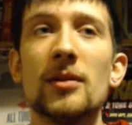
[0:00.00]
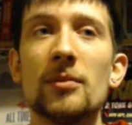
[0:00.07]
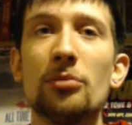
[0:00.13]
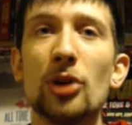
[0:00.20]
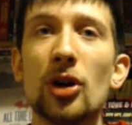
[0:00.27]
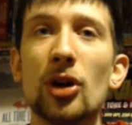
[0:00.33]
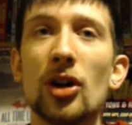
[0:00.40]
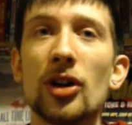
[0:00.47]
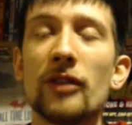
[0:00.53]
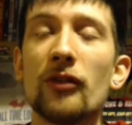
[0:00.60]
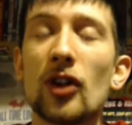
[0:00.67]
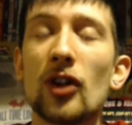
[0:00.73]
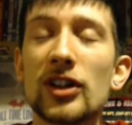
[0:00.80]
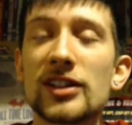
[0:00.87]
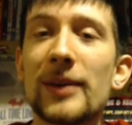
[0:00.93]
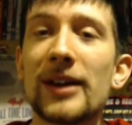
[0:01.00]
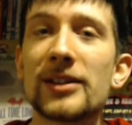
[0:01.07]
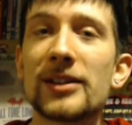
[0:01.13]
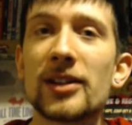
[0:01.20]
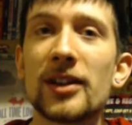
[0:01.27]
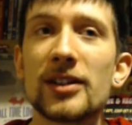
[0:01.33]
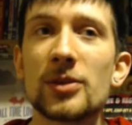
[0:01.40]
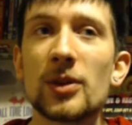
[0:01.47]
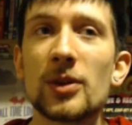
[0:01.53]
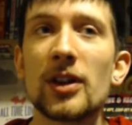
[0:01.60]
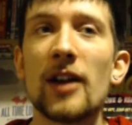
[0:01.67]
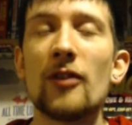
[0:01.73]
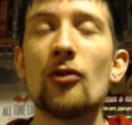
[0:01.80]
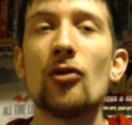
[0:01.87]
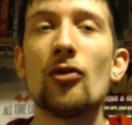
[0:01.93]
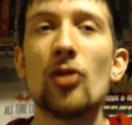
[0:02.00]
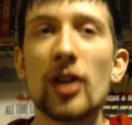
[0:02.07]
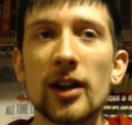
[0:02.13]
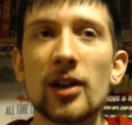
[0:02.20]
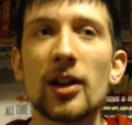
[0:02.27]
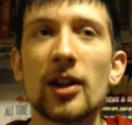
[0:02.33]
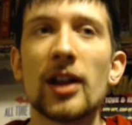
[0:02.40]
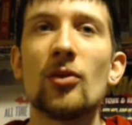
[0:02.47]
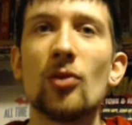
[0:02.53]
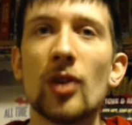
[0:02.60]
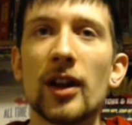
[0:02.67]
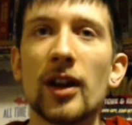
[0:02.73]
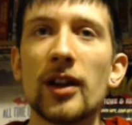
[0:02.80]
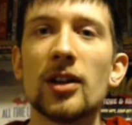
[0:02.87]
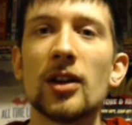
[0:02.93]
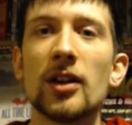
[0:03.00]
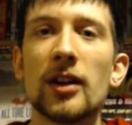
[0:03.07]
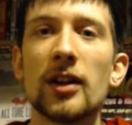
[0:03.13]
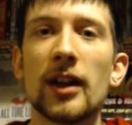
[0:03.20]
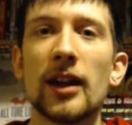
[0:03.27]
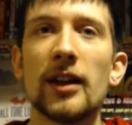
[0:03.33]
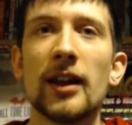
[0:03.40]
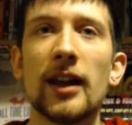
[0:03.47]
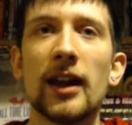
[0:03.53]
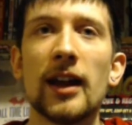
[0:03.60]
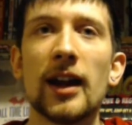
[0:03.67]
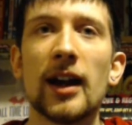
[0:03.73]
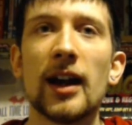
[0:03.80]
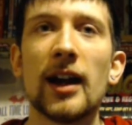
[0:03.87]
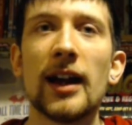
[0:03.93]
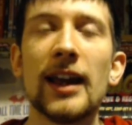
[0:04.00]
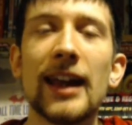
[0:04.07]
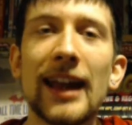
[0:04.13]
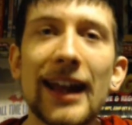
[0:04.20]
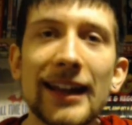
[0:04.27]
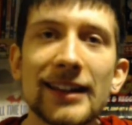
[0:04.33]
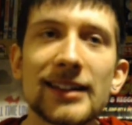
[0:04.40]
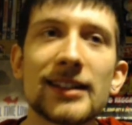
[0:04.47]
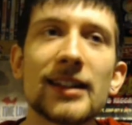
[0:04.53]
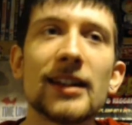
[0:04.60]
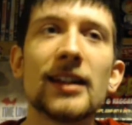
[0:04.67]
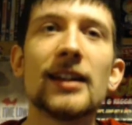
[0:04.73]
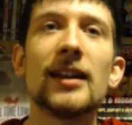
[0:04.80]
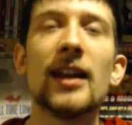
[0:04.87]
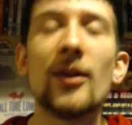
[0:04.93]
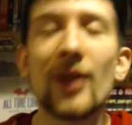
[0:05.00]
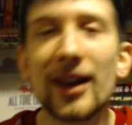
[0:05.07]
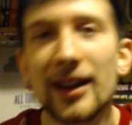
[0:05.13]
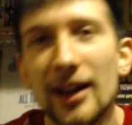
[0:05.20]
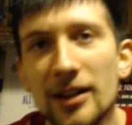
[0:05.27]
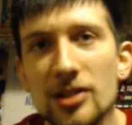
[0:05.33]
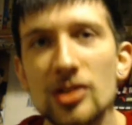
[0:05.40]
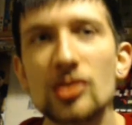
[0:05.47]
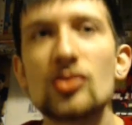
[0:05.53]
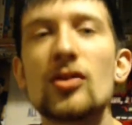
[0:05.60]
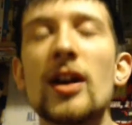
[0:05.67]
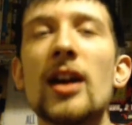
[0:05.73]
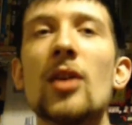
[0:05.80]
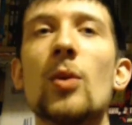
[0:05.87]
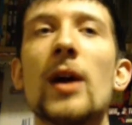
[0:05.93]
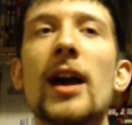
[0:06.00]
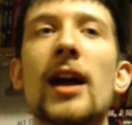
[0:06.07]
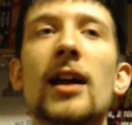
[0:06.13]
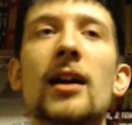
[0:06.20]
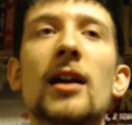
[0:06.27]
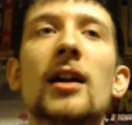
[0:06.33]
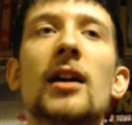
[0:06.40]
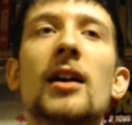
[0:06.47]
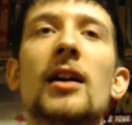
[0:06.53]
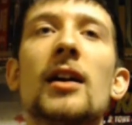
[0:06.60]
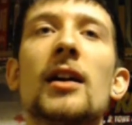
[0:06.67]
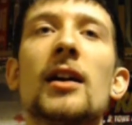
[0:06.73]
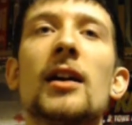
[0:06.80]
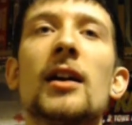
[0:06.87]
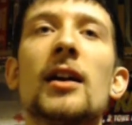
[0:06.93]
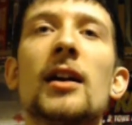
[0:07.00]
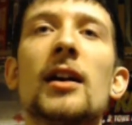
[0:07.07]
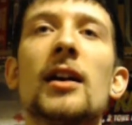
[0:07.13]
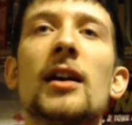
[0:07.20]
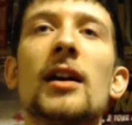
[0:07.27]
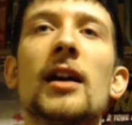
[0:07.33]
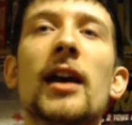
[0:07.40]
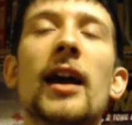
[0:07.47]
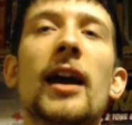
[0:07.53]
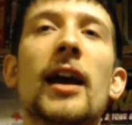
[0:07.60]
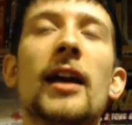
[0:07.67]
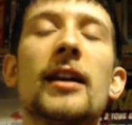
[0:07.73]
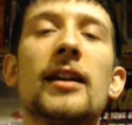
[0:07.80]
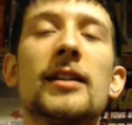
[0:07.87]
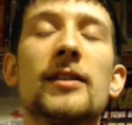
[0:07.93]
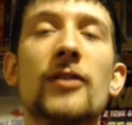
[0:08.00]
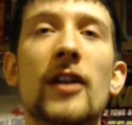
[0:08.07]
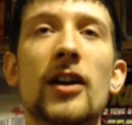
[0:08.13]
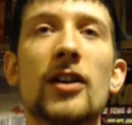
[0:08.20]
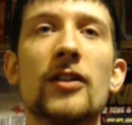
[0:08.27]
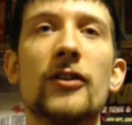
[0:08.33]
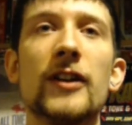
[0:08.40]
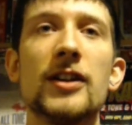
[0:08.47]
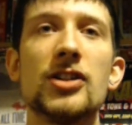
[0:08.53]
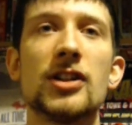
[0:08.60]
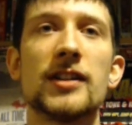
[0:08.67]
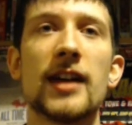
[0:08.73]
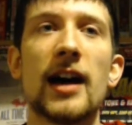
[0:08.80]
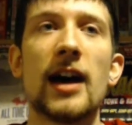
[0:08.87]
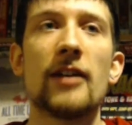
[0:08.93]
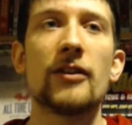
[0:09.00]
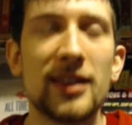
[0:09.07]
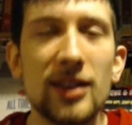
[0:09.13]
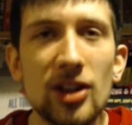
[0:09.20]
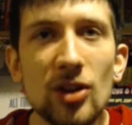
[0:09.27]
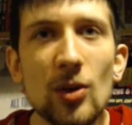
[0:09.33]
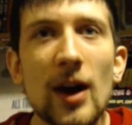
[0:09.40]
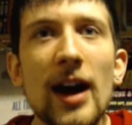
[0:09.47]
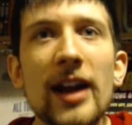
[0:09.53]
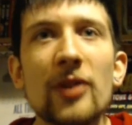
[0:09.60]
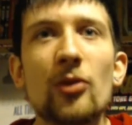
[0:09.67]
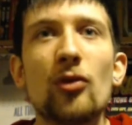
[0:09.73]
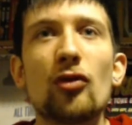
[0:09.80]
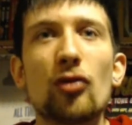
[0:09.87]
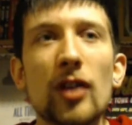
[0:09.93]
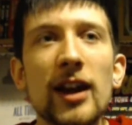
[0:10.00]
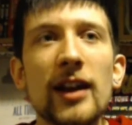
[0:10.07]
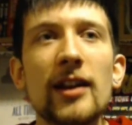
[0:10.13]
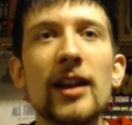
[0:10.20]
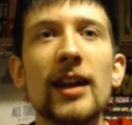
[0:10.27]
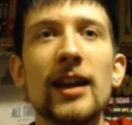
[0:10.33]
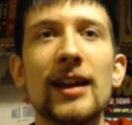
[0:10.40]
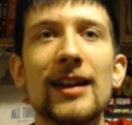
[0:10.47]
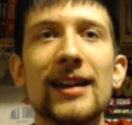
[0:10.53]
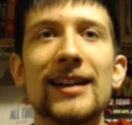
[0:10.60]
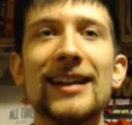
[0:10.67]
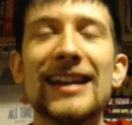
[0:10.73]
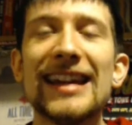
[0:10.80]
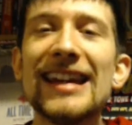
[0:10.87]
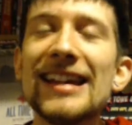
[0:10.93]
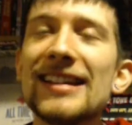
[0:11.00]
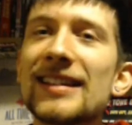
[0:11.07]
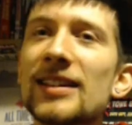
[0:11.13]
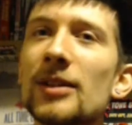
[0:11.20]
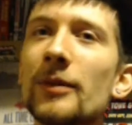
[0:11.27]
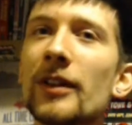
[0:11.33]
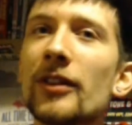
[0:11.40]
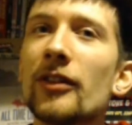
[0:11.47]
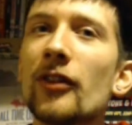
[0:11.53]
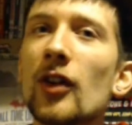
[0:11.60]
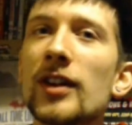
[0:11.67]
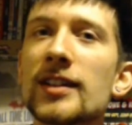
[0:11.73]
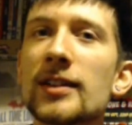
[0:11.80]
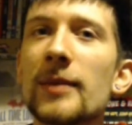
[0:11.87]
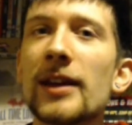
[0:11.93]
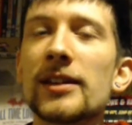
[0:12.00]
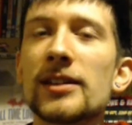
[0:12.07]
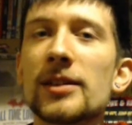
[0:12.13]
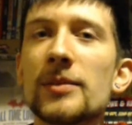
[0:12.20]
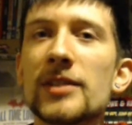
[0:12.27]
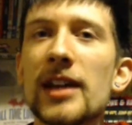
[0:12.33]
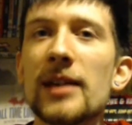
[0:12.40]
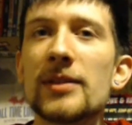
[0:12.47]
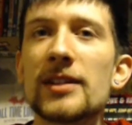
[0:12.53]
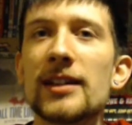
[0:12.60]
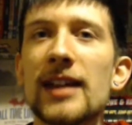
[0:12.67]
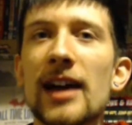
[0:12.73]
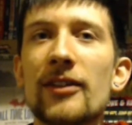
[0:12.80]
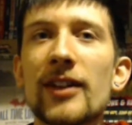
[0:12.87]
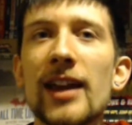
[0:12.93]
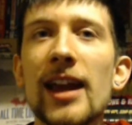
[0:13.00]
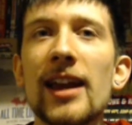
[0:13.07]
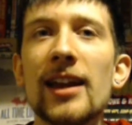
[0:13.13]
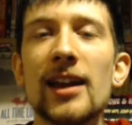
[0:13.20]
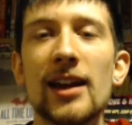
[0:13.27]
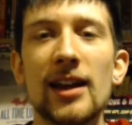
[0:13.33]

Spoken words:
But the voice commands on this one are really, really good, and they are instant. They recognize you straight away, and it's a very good feature to have. UI really needs some of the voice commands sometimes to navigate.